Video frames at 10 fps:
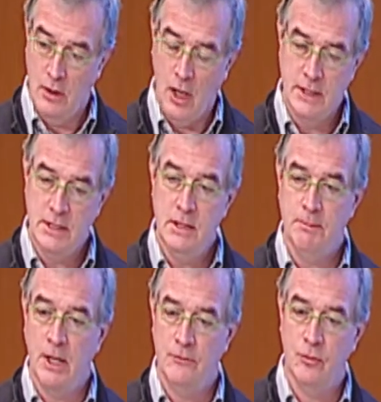IT
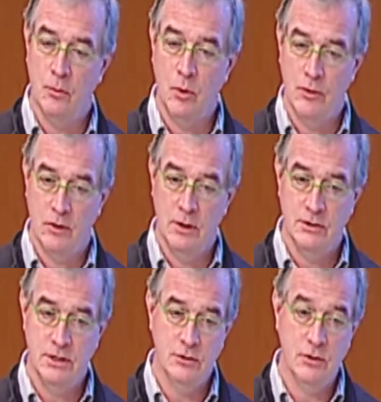platform, whether it
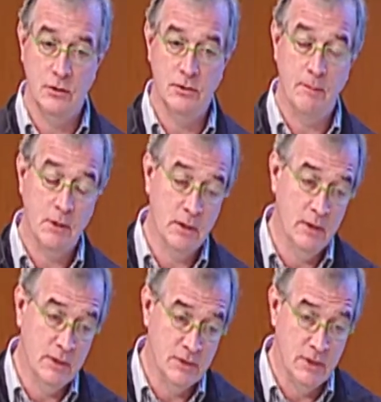sits on something
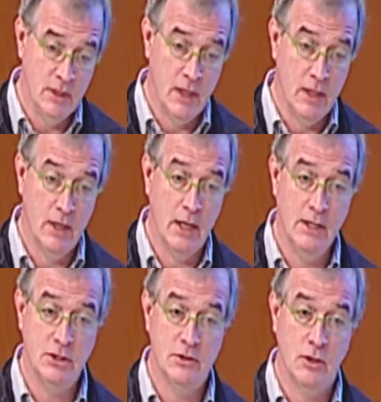that's in the
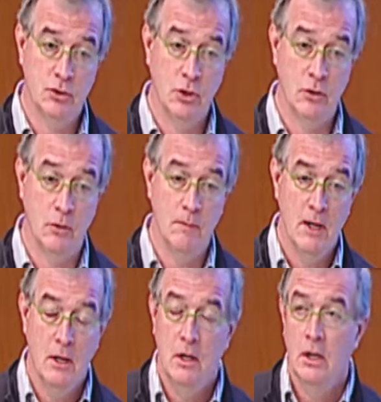NIH, as I'll show you.
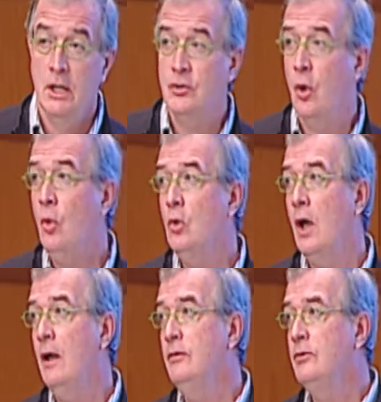Its whole
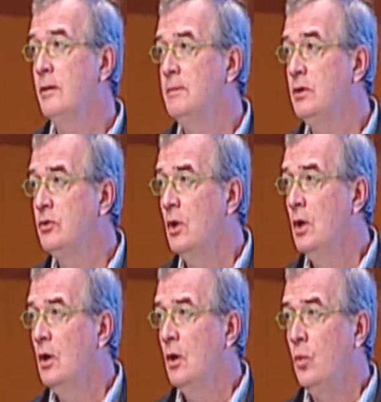concept is
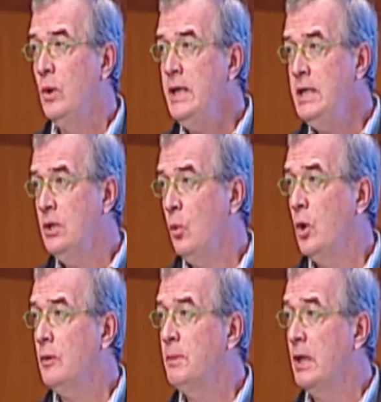we need a
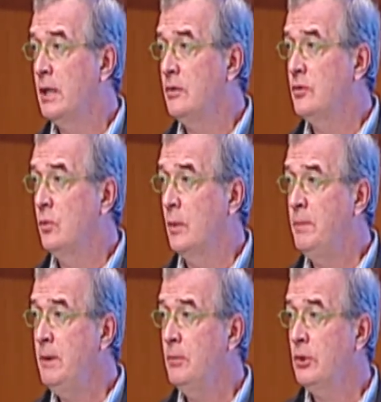workplace where
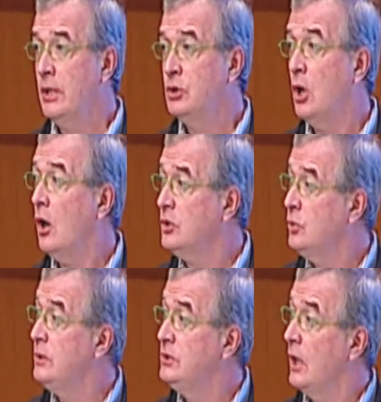people can talk to each